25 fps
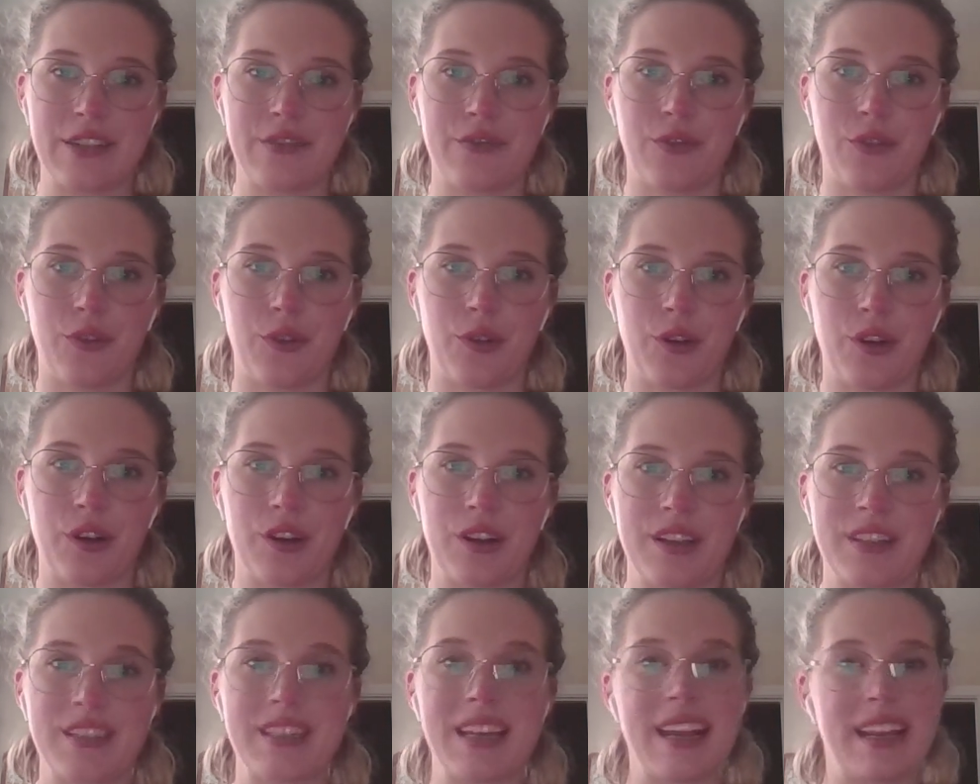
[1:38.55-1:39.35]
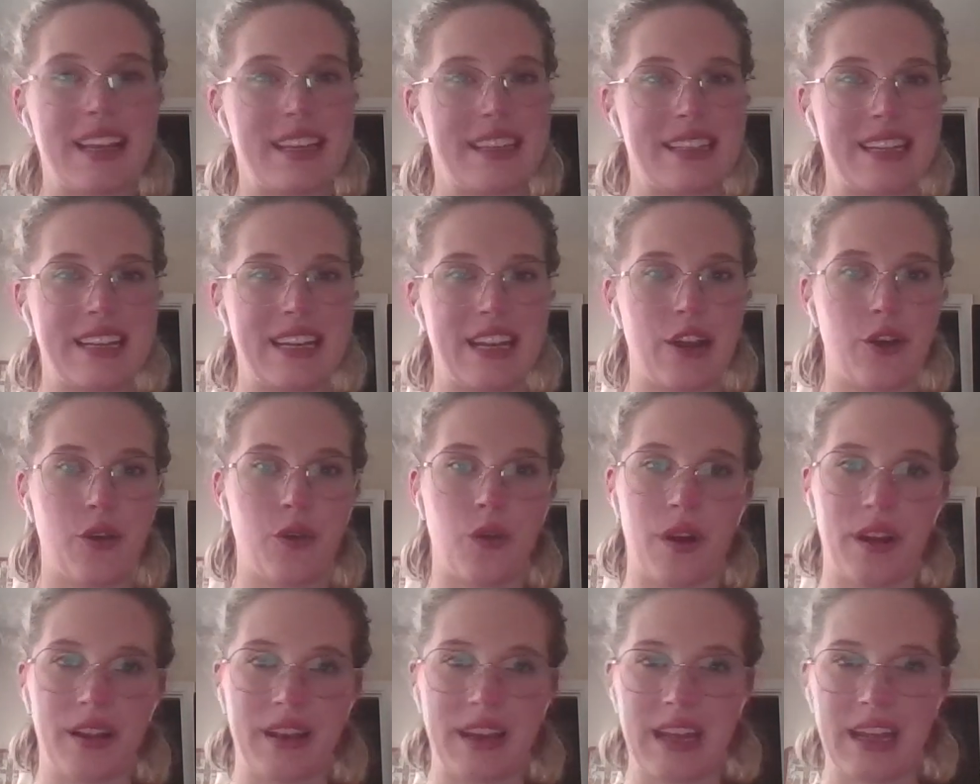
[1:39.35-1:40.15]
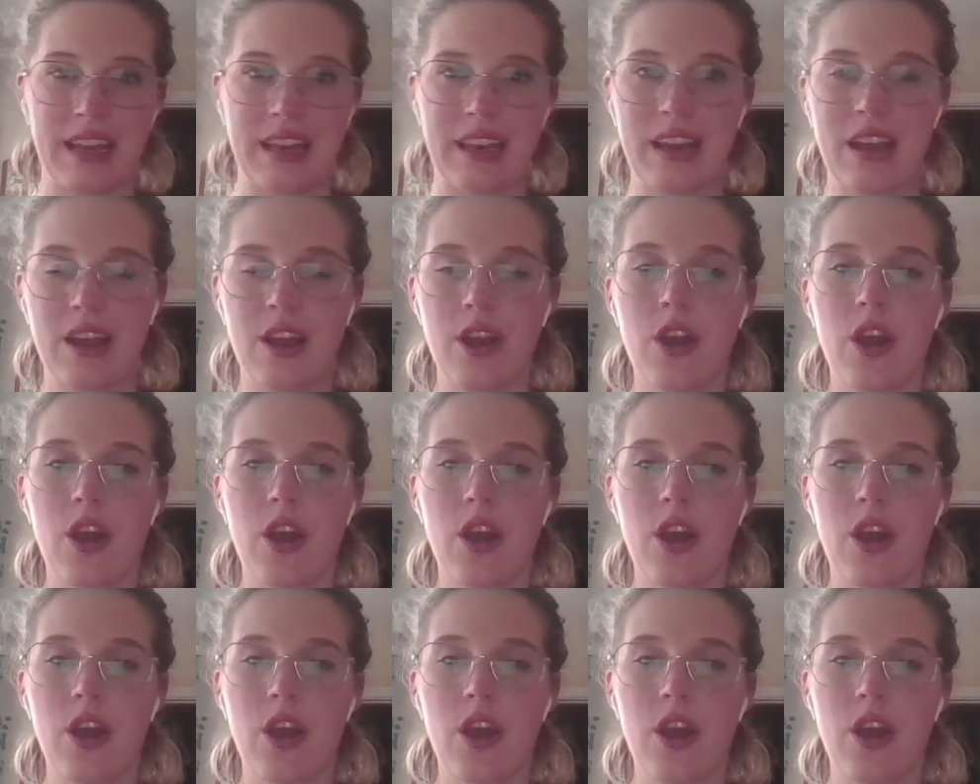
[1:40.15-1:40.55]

for cytosine and guanine,